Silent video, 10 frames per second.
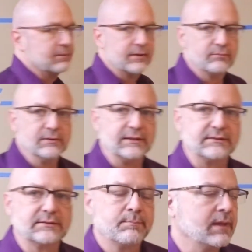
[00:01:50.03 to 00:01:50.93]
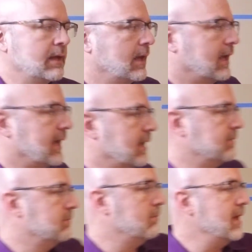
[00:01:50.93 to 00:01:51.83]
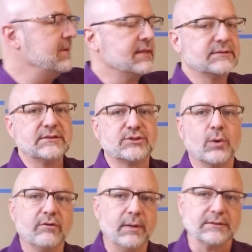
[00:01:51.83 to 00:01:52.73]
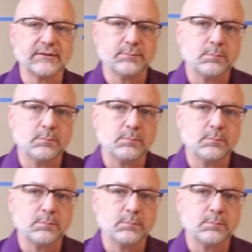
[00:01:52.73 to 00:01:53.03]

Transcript: in the release. And maybe this is 12 months.